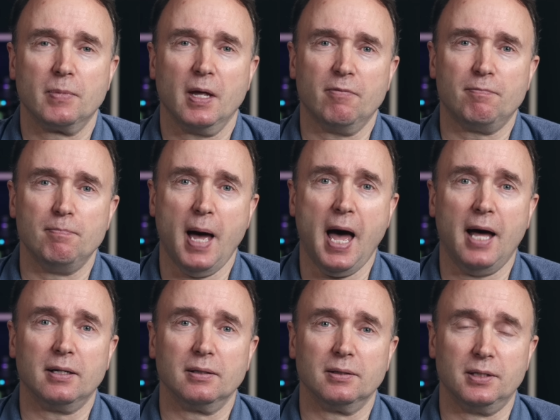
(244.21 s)
if
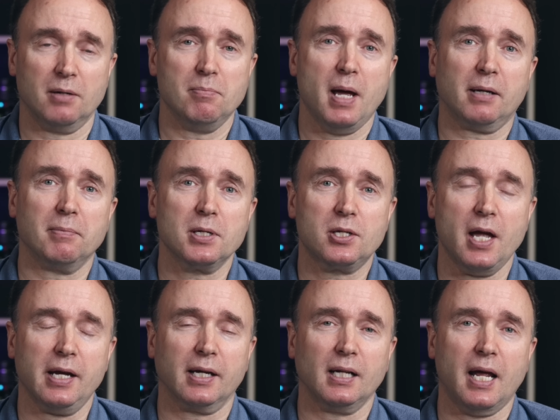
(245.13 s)
Matt didn't make a
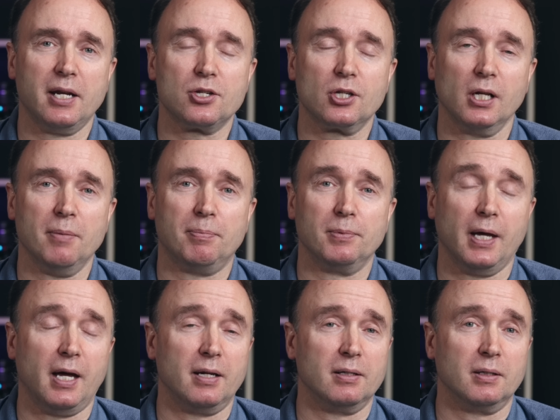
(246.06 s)
mistake and let it slip,
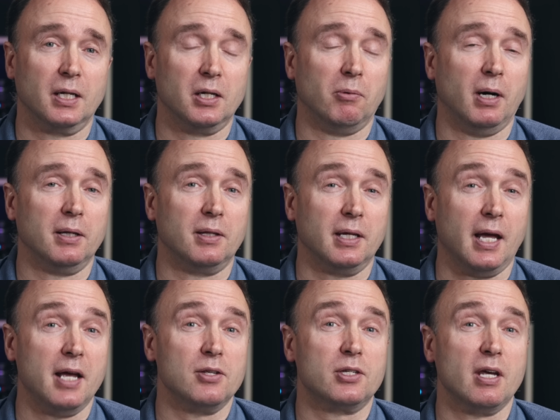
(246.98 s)
then you know what? The
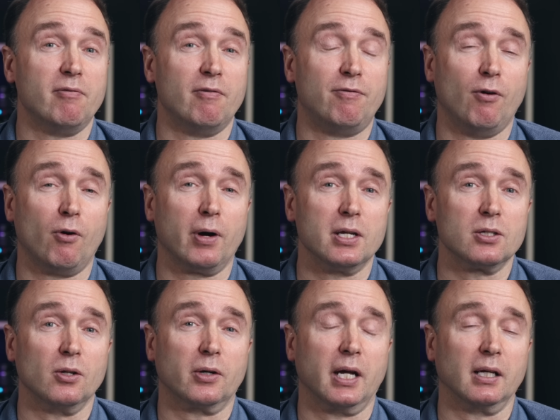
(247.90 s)
A74
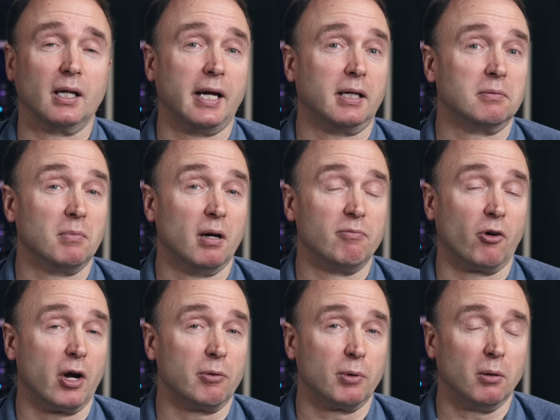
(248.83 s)
is looking like a
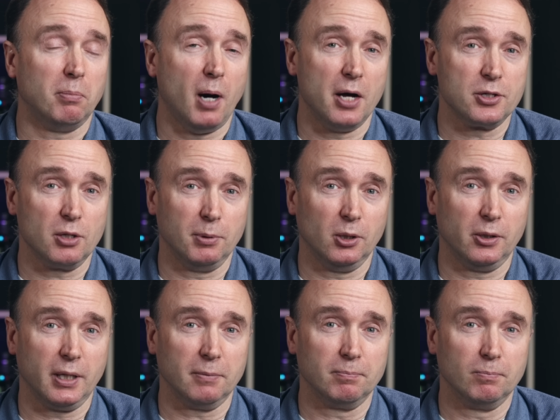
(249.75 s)
very real
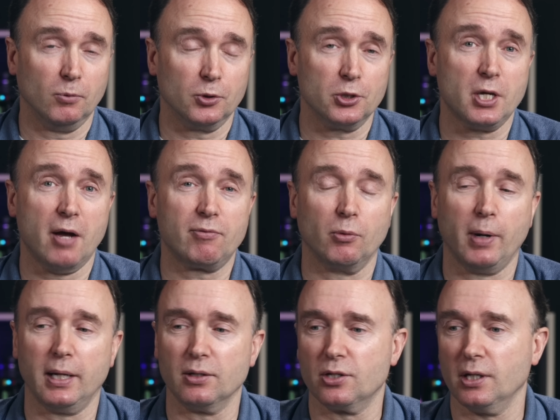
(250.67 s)
possibility. We'll just have to
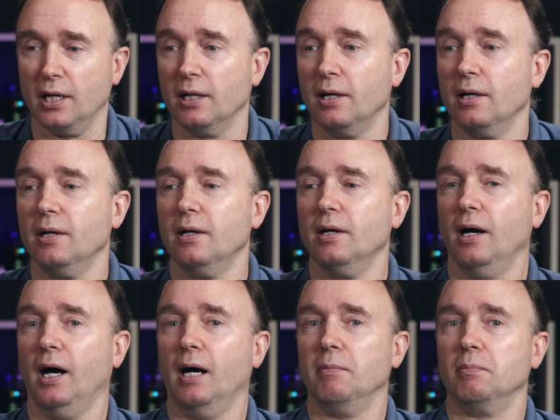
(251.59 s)
wait and see.
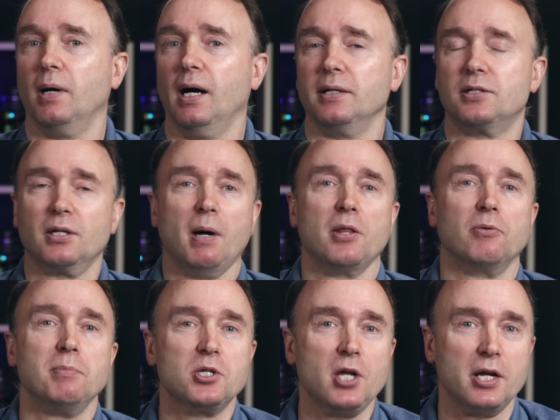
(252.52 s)
Um, and some other
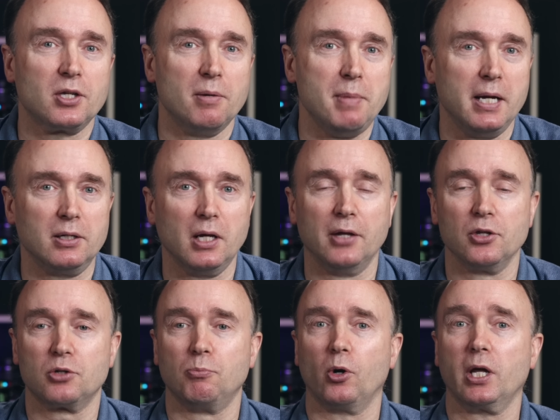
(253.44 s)
mistakes I made uh,
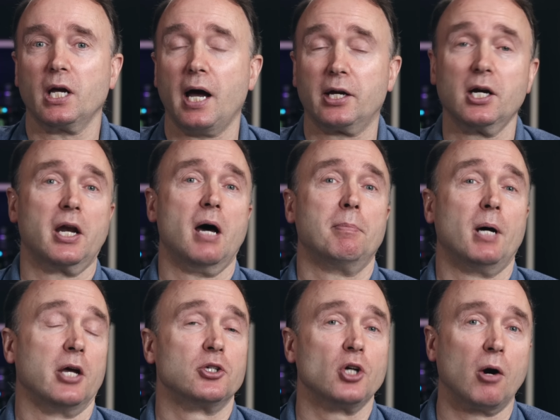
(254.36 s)
this morning, I got up,
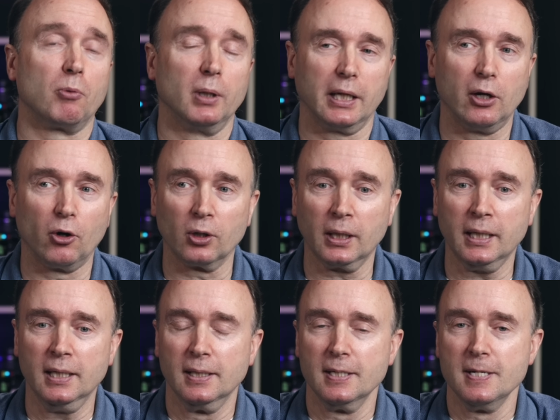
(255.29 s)
I shot really early,